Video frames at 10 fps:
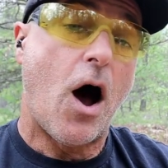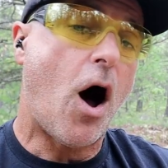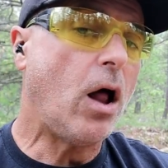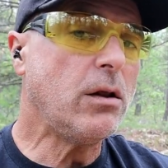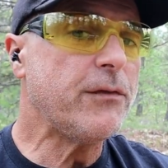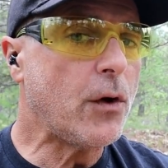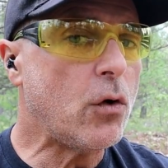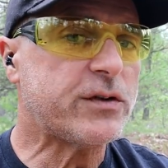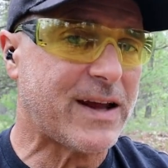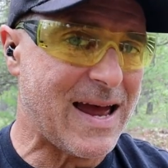All of
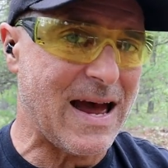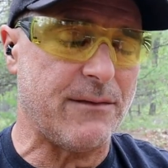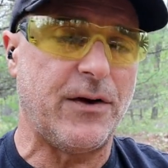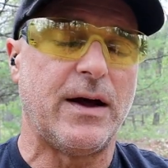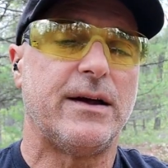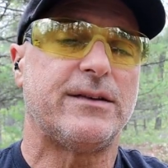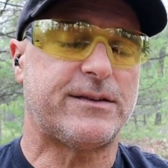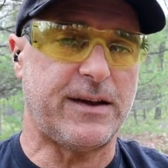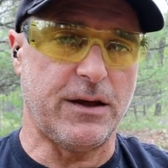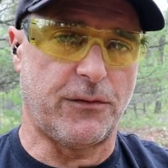those have
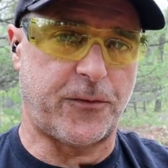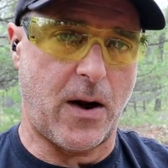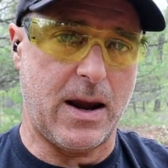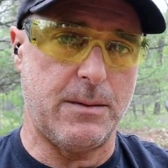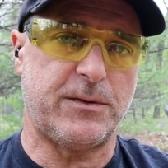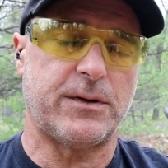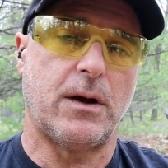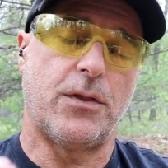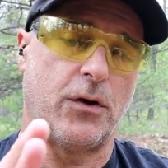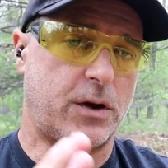steel frames.
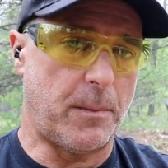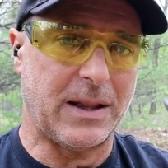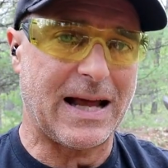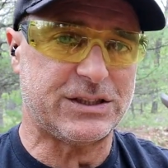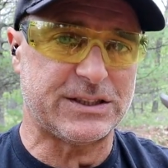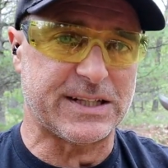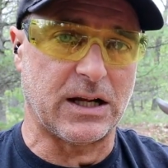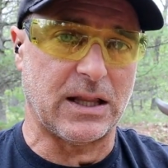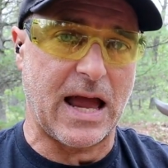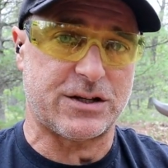They're double action,
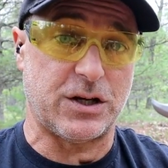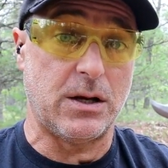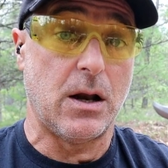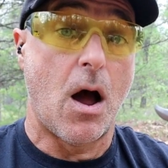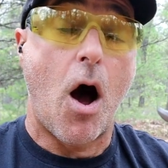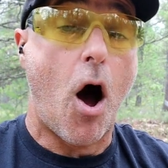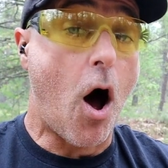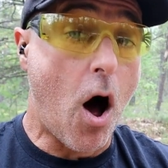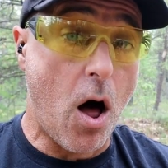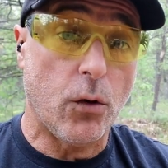single action,
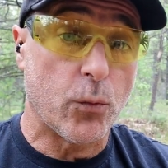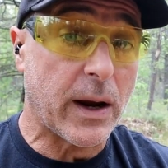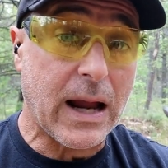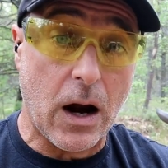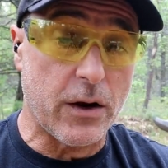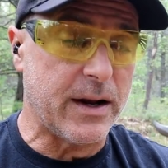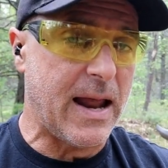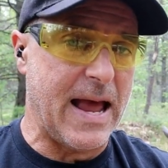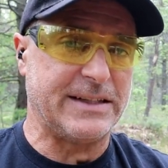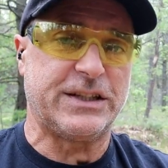all
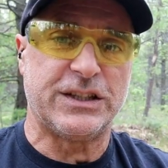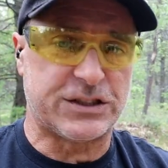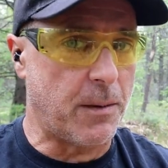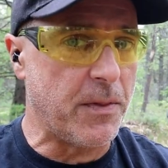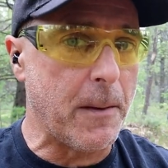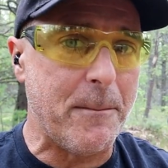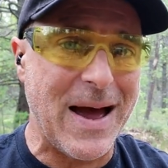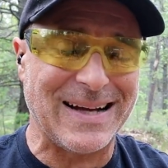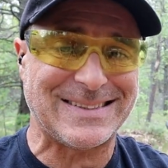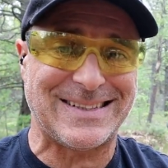regarded as some of the
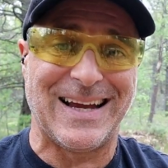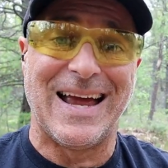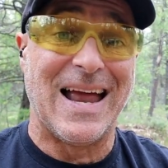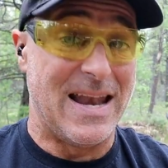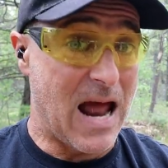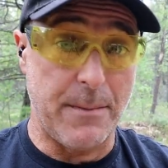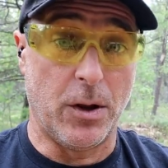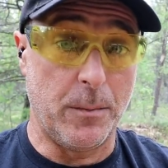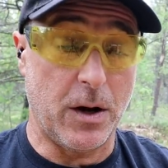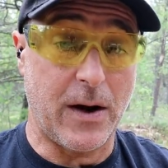best
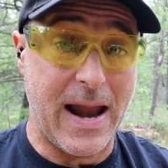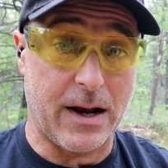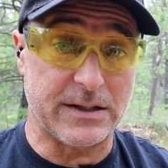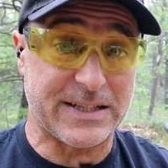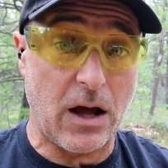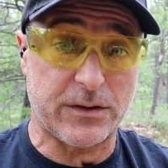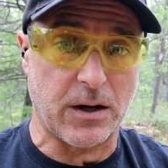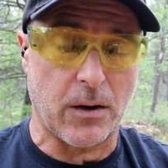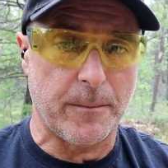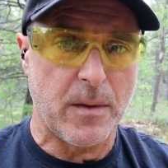9mm handguns
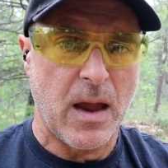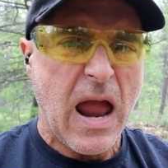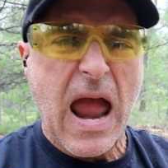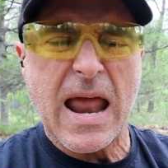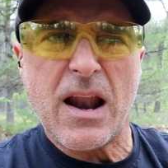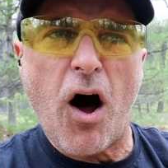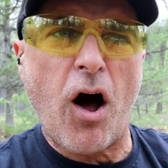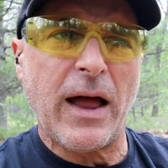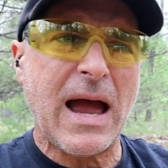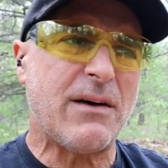out there. And
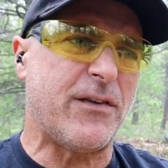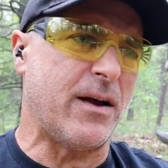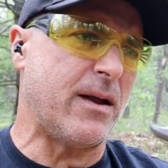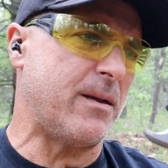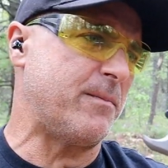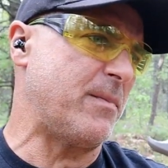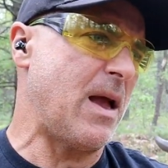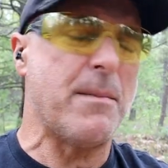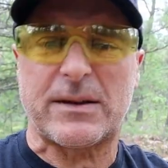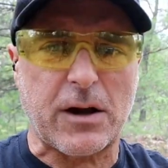all have a
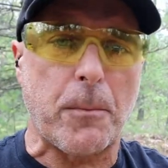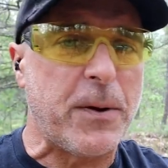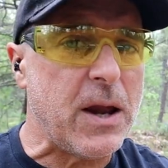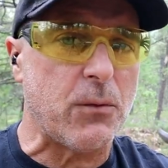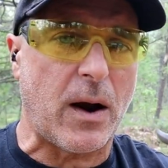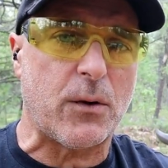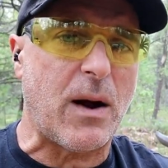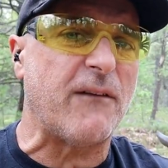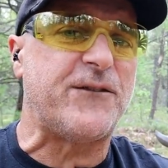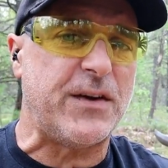MSRP right
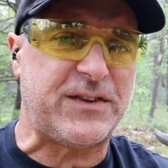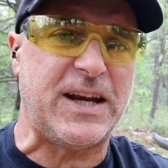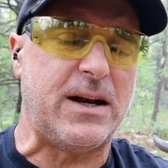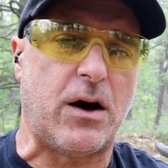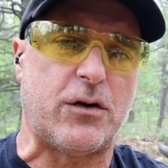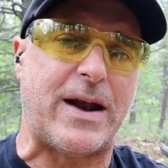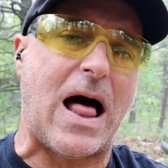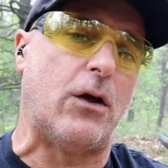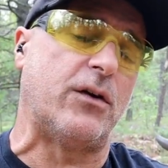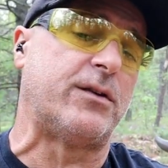around
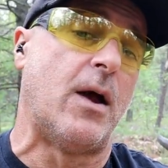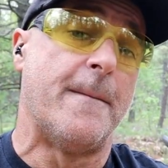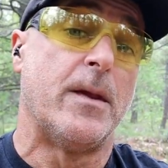$1,500.